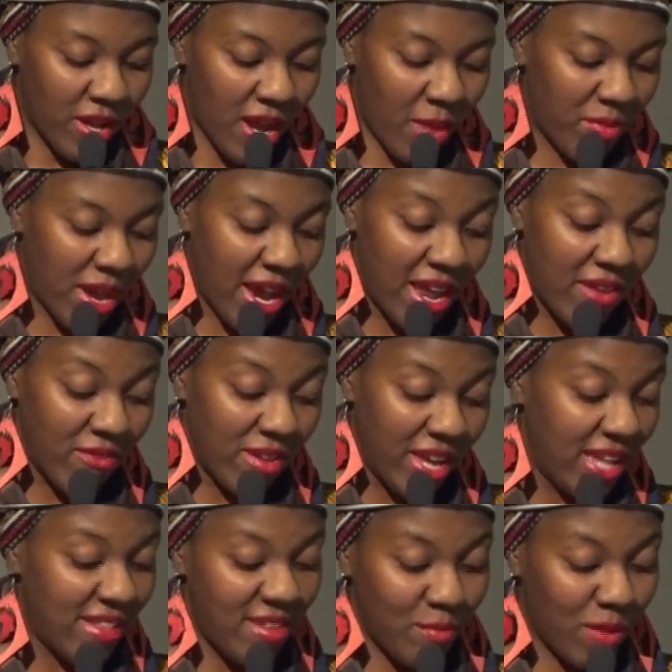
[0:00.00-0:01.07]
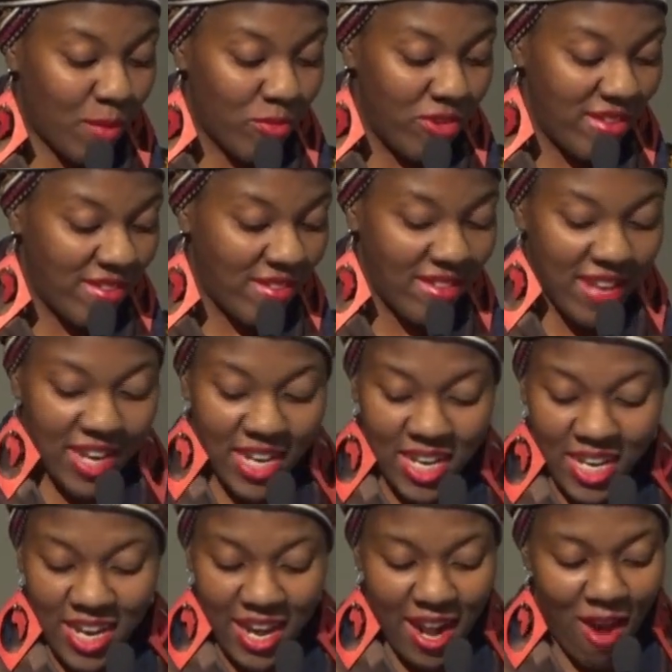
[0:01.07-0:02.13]
I'm not even into my presentation
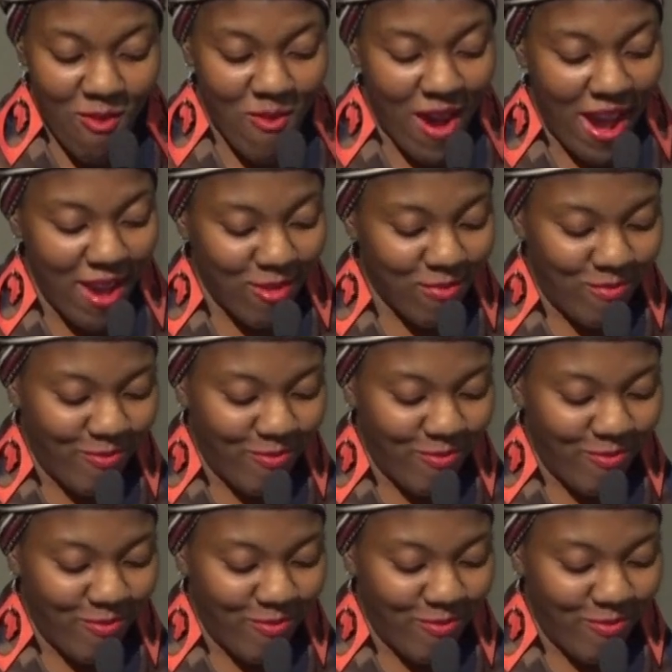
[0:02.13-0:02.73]
yet. All right.